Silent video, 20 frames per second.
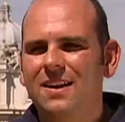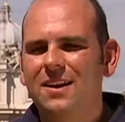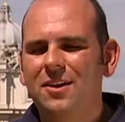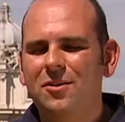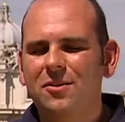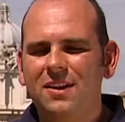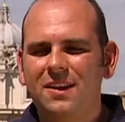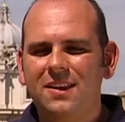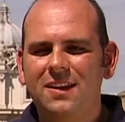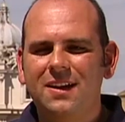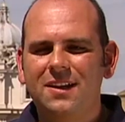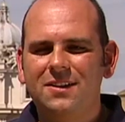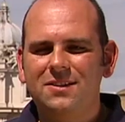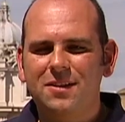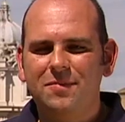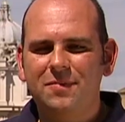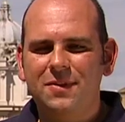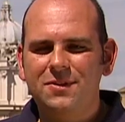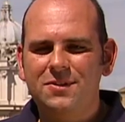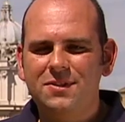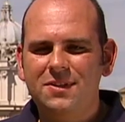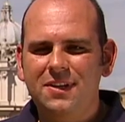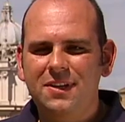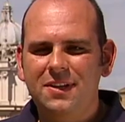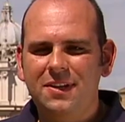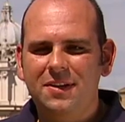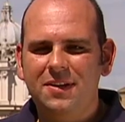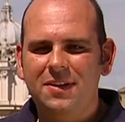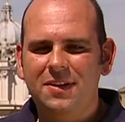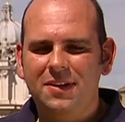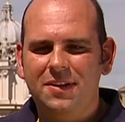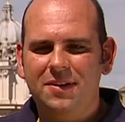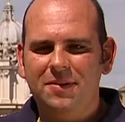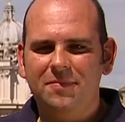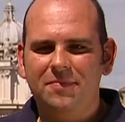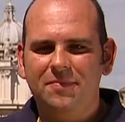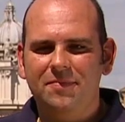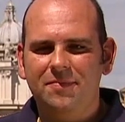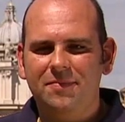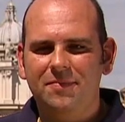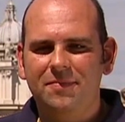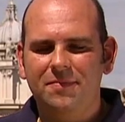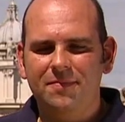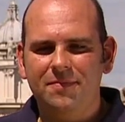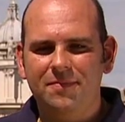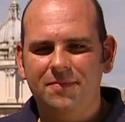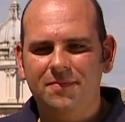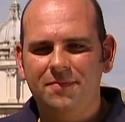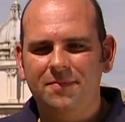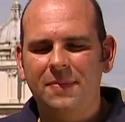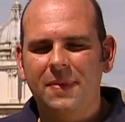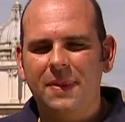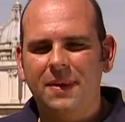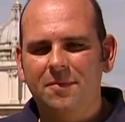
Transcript: L'icona della GMG